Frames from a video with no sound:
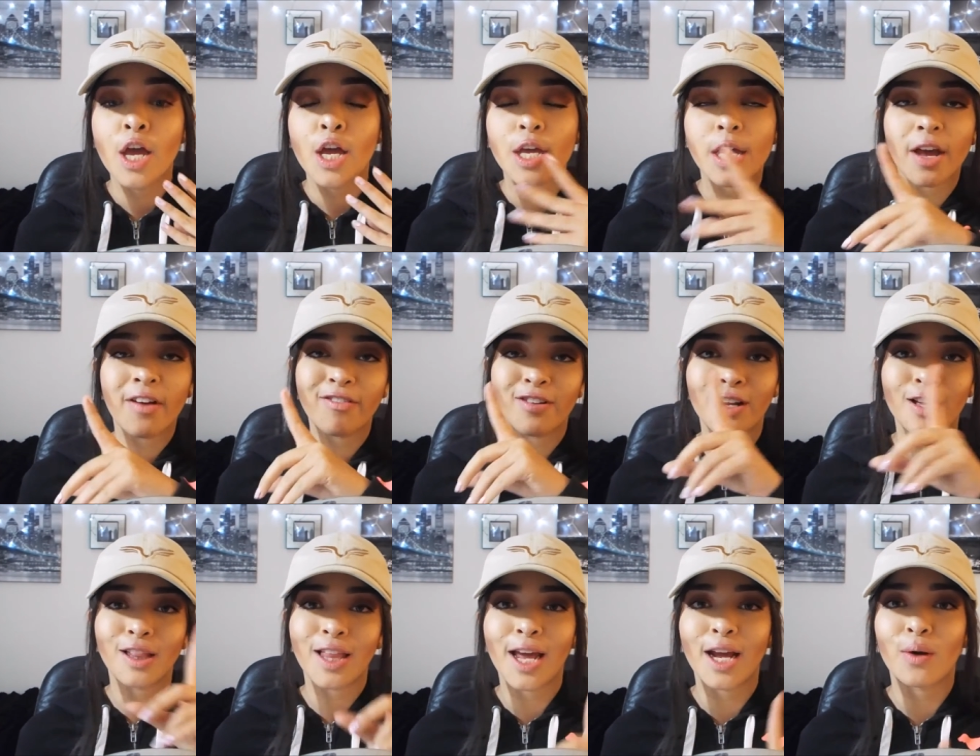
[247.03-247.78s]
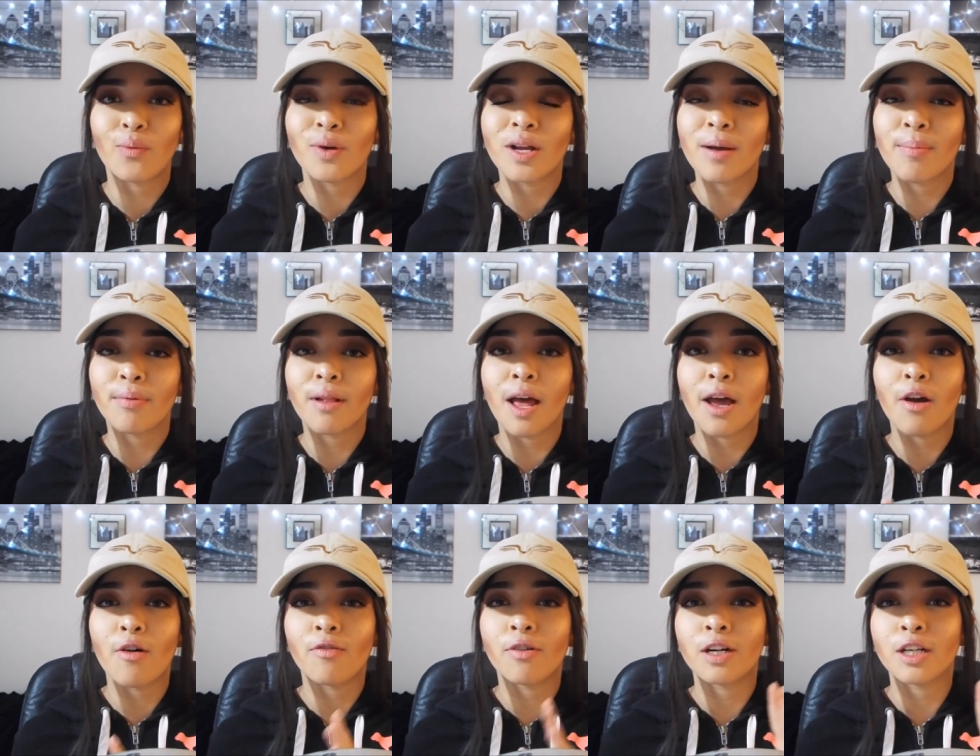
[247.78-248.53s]
You have to like
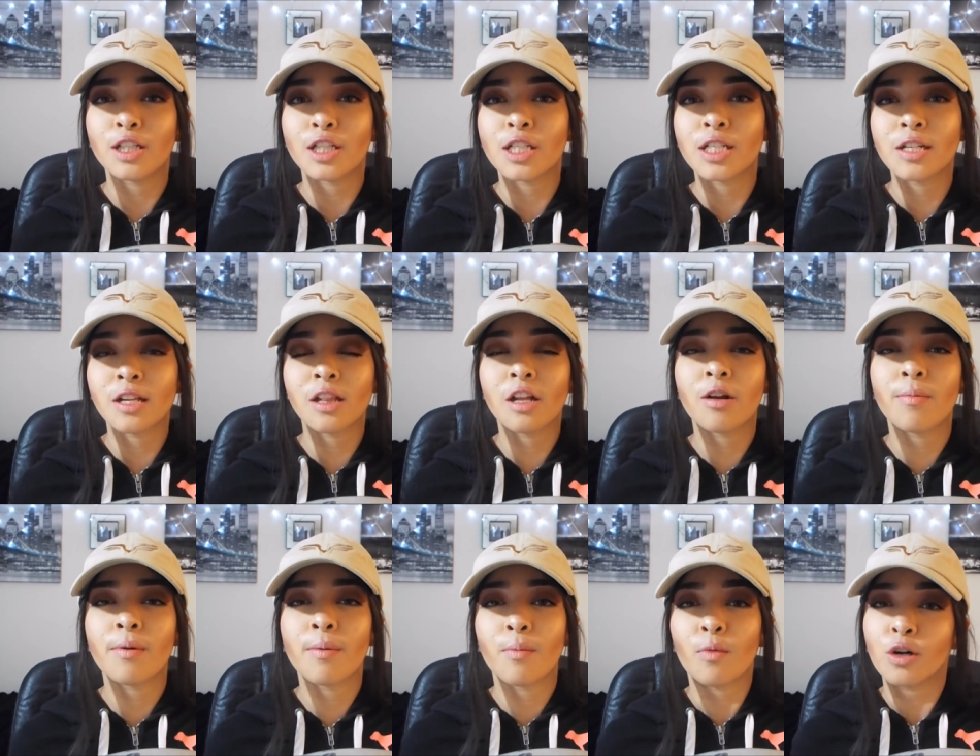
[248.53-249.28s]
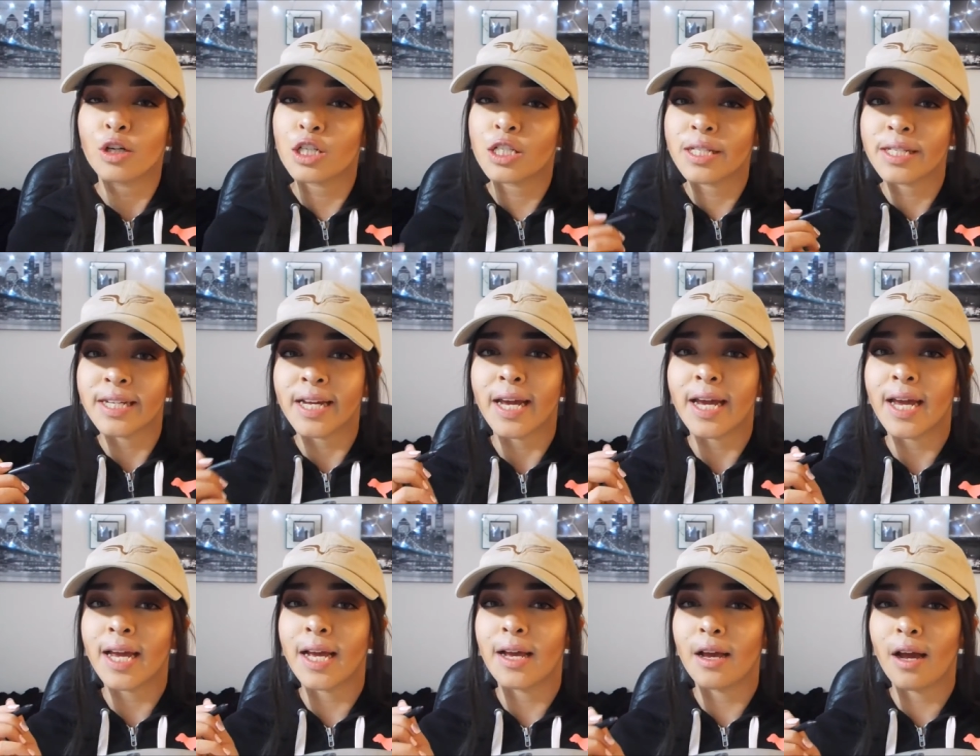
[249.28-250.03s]
reapply over it just a little bit more just to
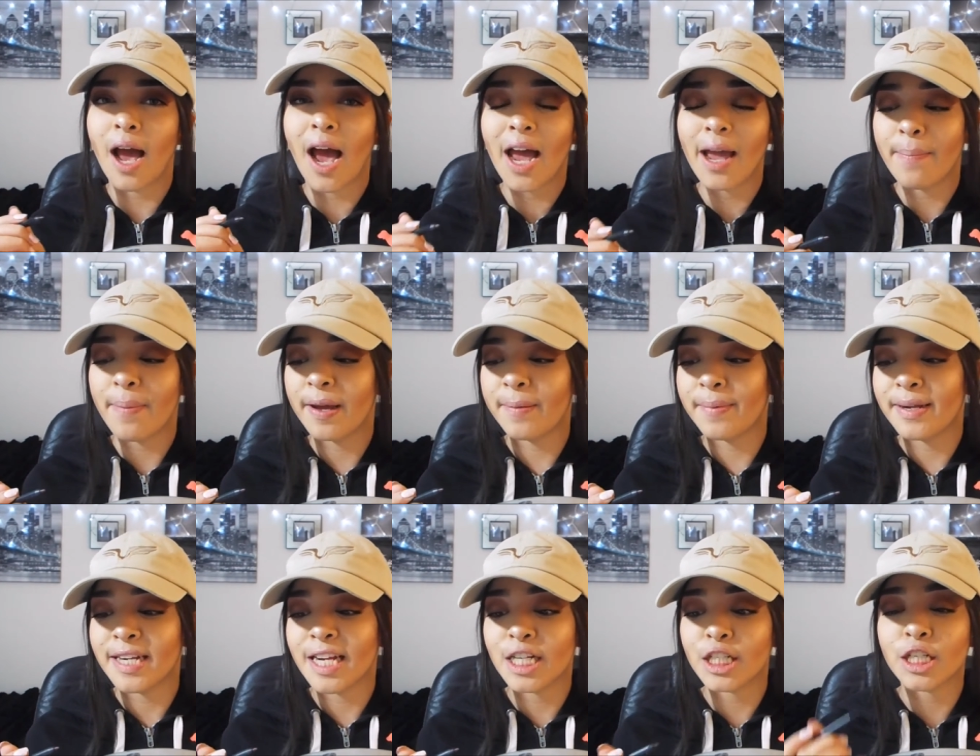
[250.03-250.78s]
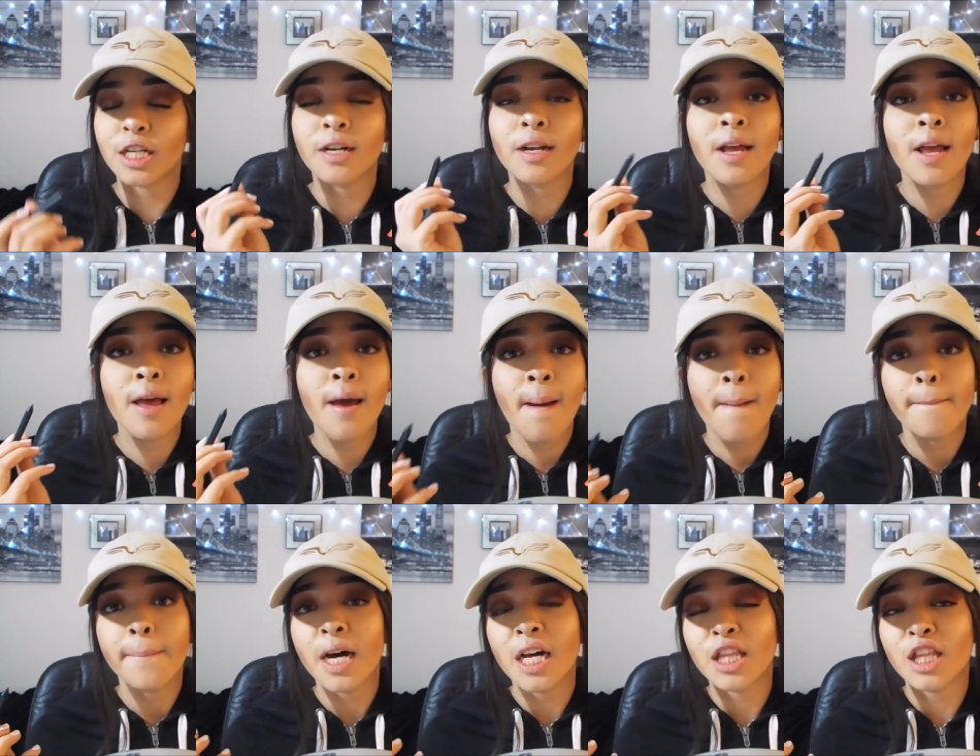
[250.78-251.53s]
get high pigmentation.
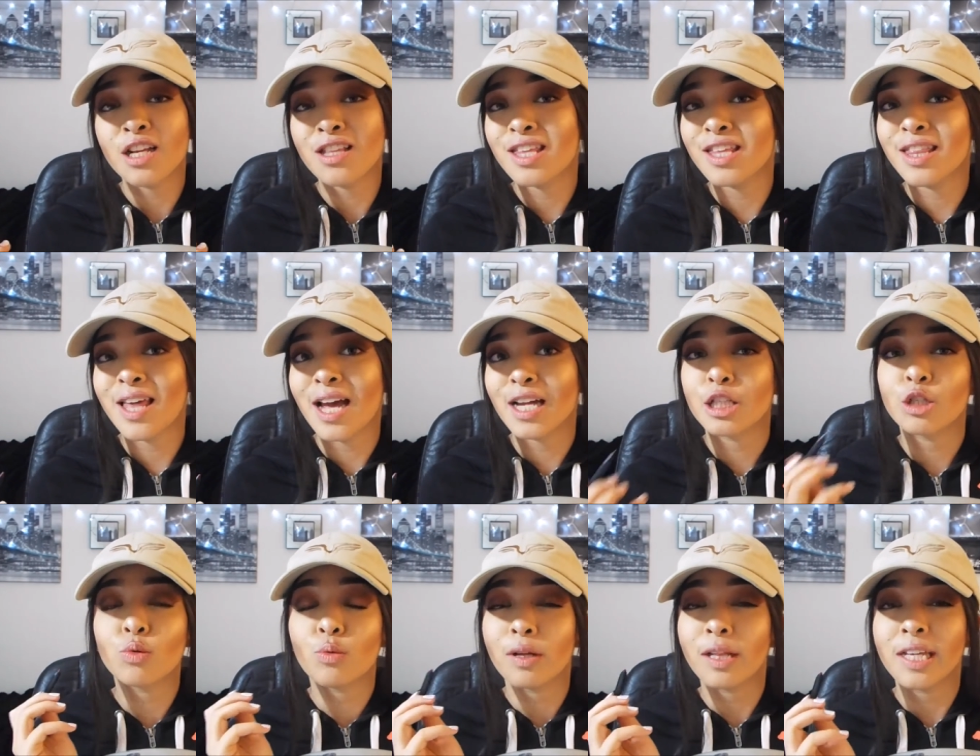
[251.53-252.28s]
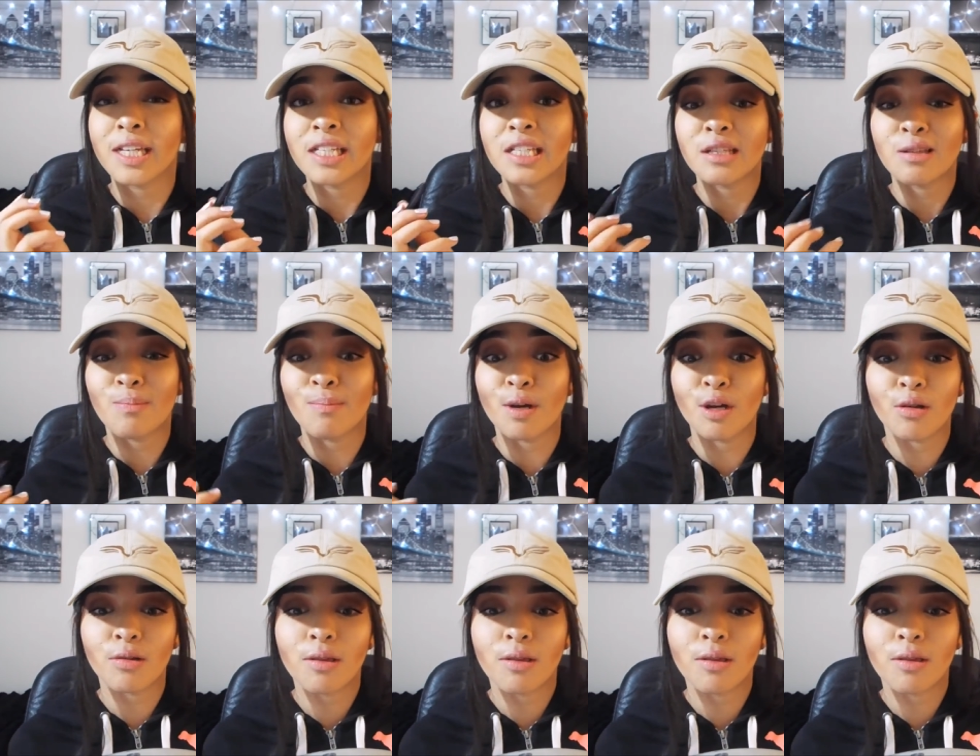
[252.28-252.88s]
But other than that, it's really smooth.